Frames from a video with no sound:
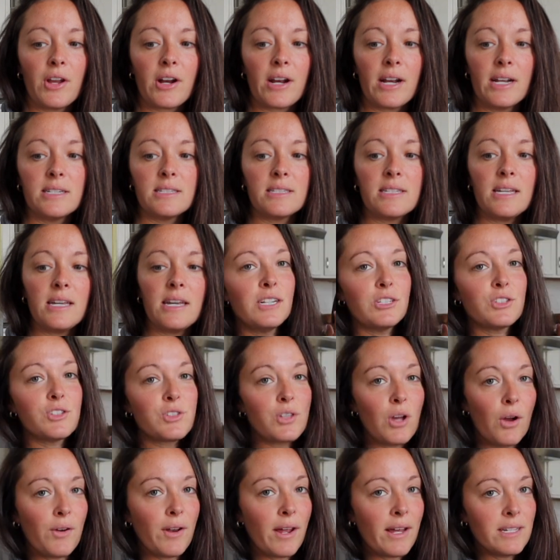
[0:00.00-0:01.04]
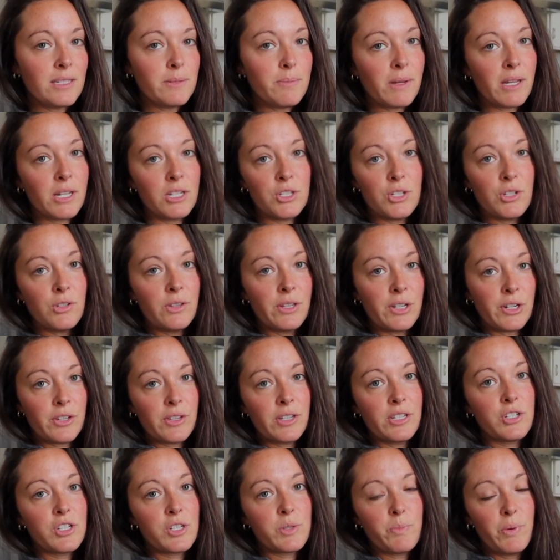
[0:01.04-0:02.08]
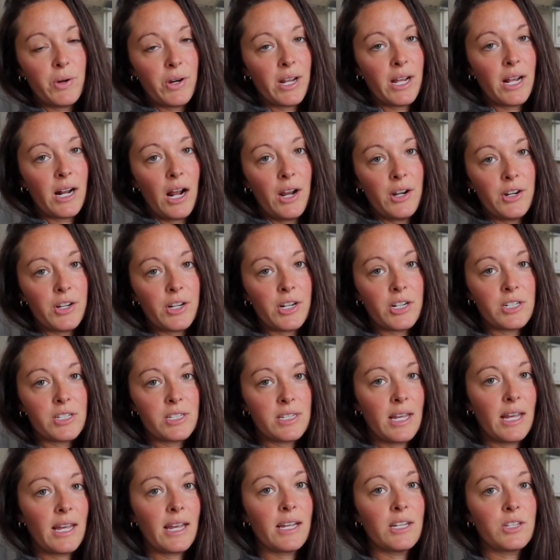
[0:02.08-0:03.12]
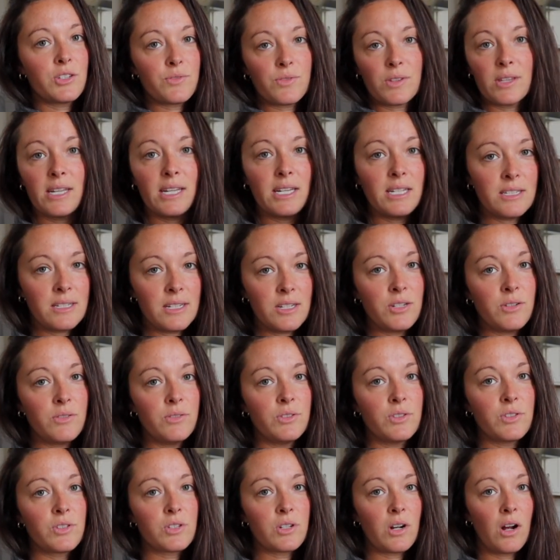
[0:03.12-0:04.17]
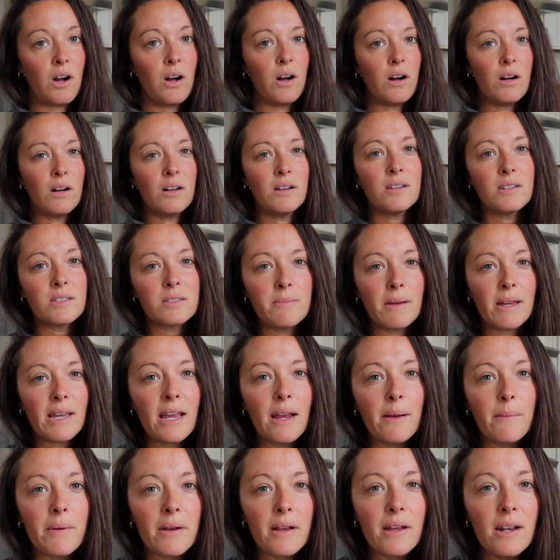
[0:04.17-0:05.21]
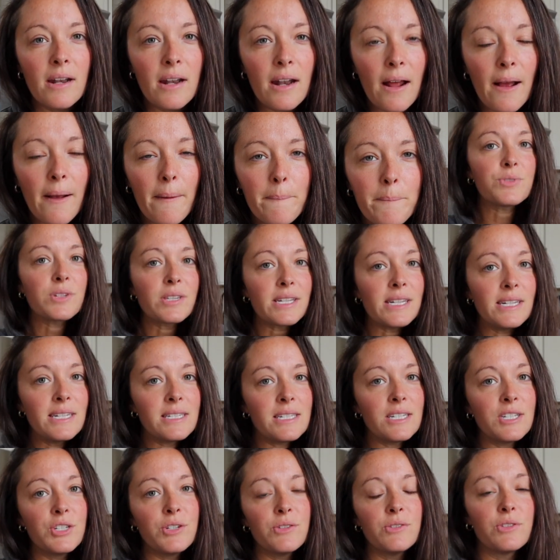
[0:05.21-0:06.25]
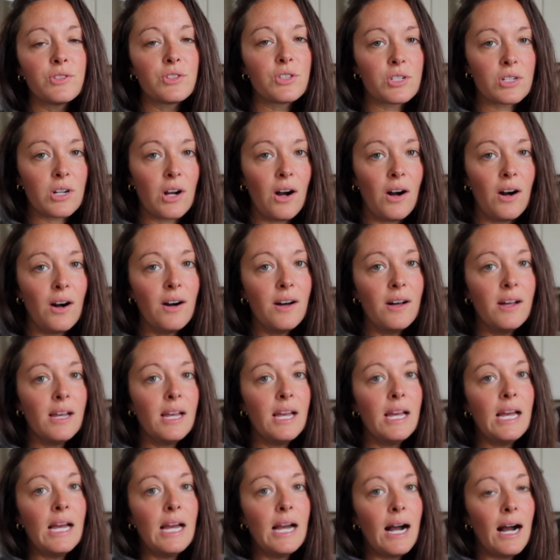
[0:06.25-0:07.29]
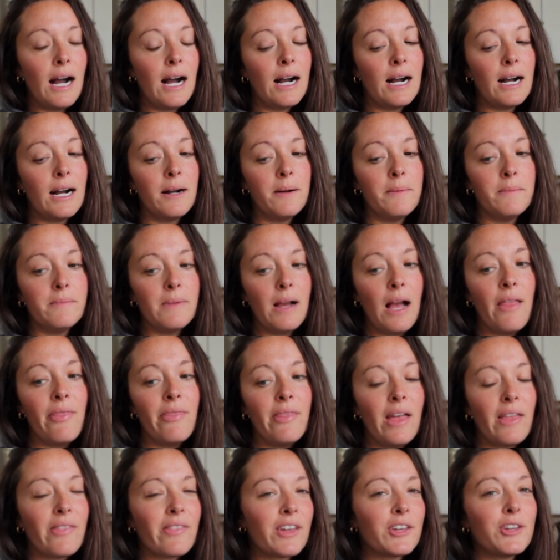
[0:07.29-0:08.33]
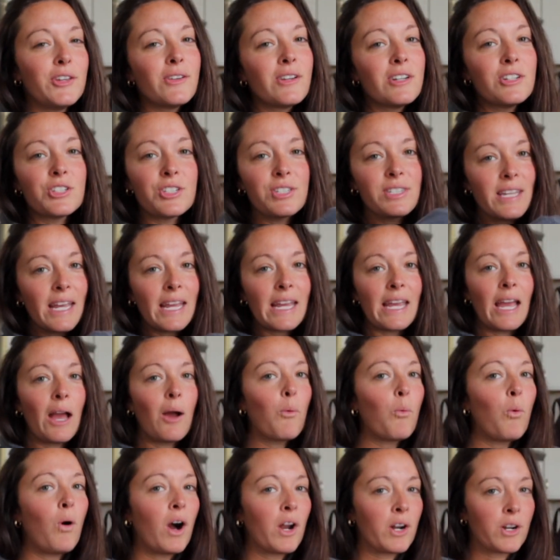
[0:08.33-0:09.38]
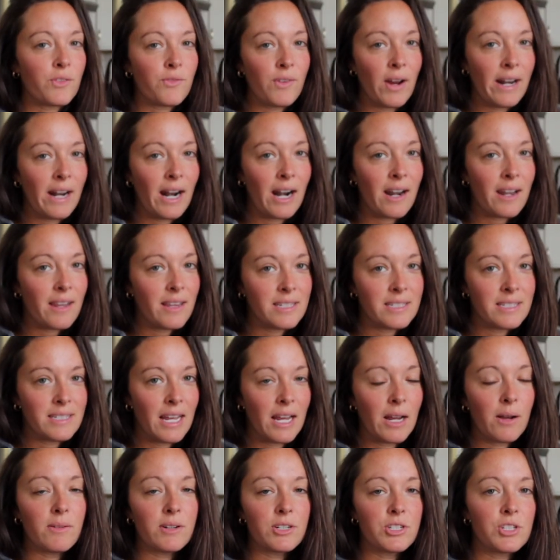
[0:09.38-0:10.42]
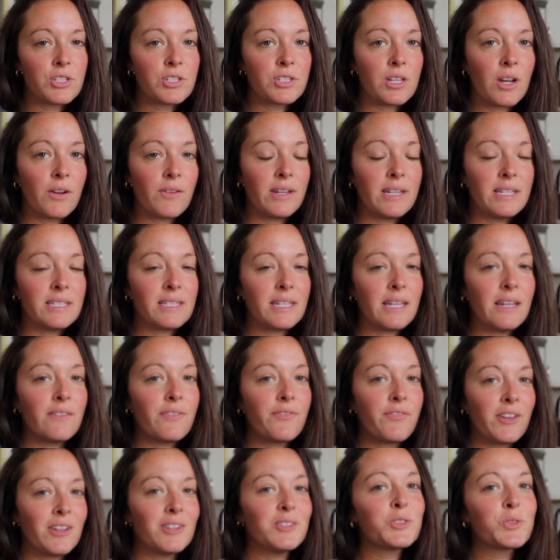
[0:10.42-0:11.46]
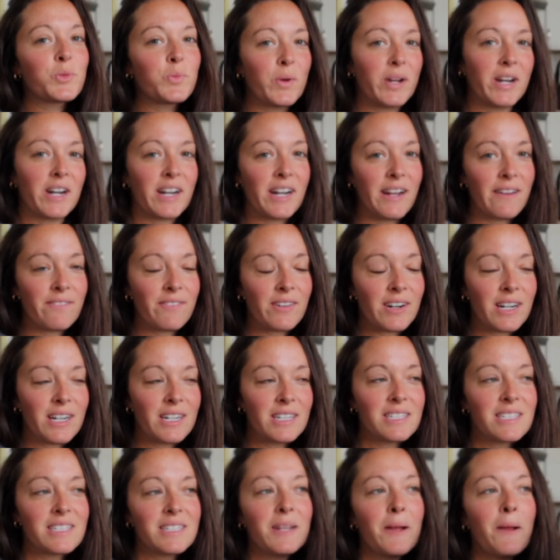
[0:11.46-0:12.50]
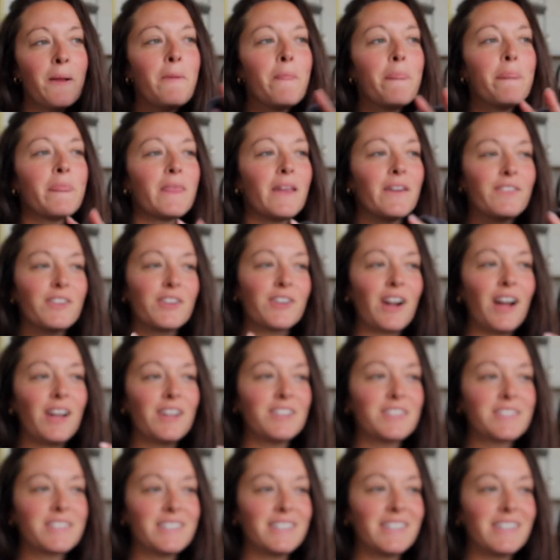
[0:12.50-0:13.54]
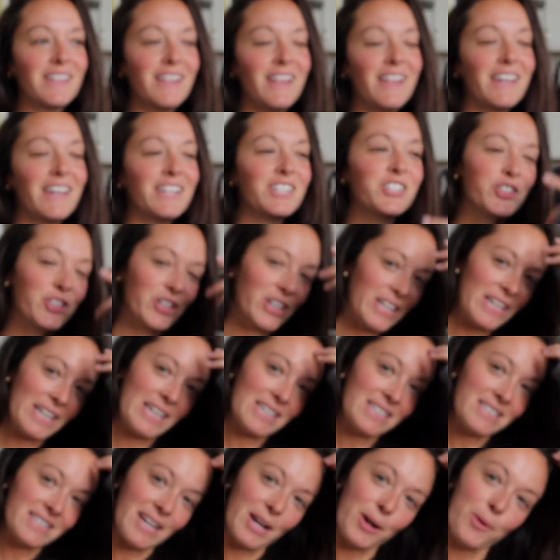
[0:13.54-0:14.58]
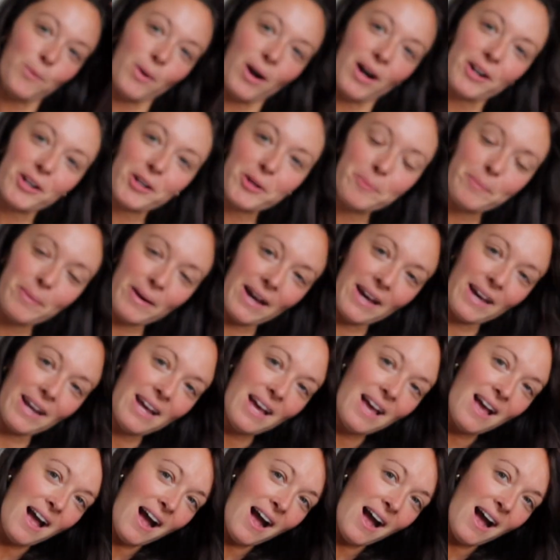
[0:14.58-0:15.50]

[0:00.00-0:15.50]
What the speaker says: crazy. It's so nice because you literally just put it under your sink. It's really easy to install. Is my camera gonna die? Really easy to install. And then like you can just like get water right out of the sink, which is so easy. It feels weird at first if you're not used to like drinking sink water, but